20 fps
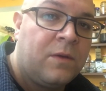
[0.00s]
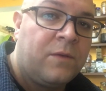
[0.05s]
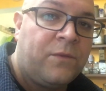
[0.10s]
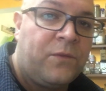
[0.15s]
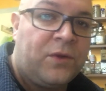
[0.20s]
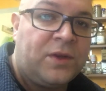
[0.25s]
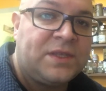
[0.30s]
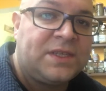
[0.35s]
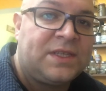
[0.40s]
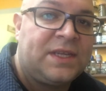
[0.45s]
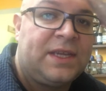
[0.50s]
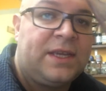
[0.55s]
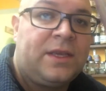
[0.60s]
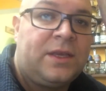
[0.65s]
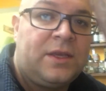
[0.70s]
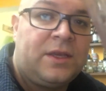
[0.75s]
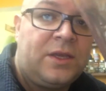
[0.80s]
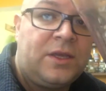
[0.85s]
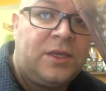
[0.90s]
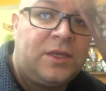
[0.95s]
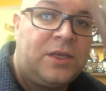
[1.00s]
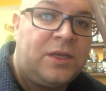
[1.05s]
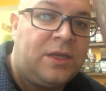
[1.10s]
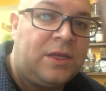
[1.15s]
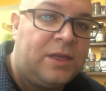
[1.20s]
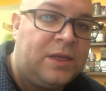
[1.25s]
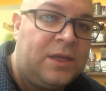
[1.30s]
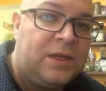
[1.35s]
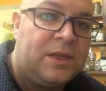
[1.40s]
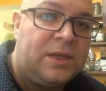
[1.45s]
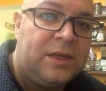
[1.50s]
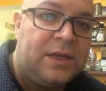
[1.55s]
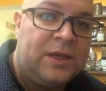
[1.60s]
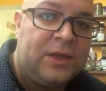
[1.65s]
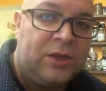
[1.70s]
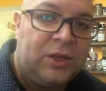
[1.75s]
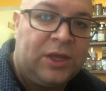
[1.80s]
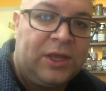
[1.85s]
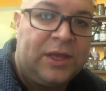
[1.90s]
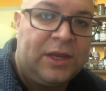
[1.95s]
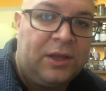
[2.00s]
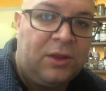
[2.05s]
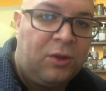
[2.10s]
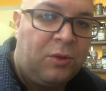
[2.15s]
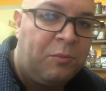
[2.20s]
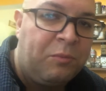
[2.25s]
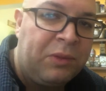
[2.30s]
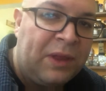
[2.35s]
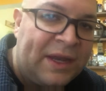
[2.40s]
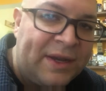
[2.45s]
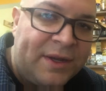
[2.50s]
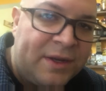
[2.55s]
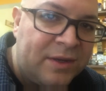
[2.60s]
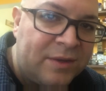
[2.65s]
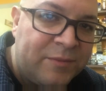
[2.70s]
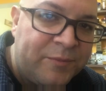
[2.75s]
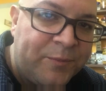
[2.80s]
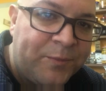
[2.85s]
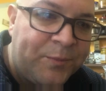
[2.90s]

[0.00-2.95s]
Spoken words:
First thing, you get a little blender,